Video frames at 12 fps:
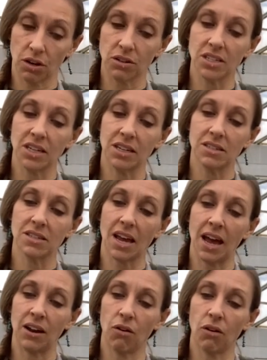seeds.
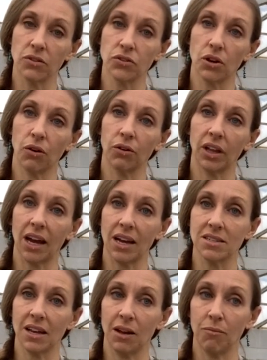And also, like I
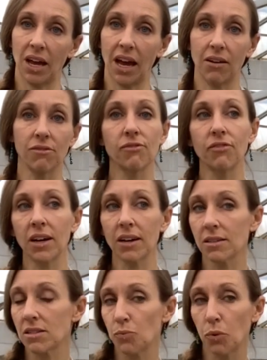said, it may have
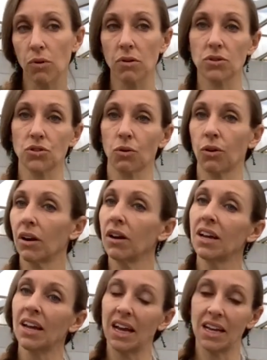fungus spores or
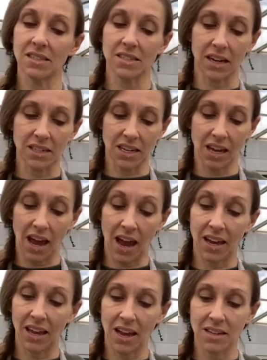insect
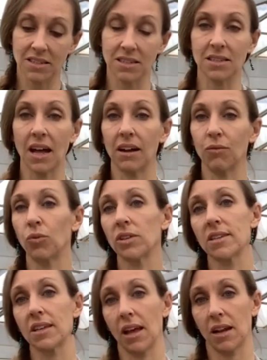egg cases that
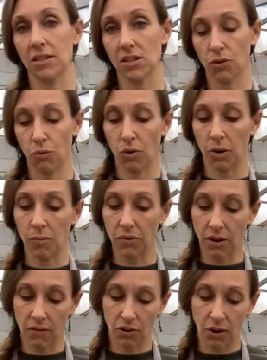once they get into the worms
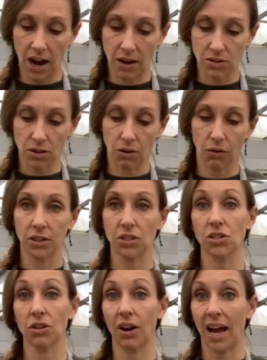of your house are going to
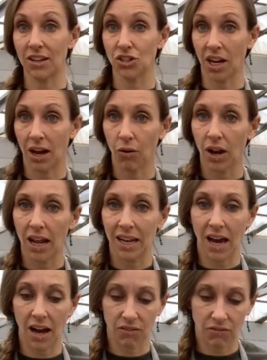start hatching out.
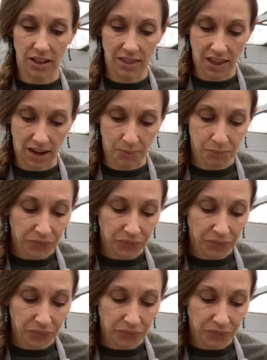Not a fun thing.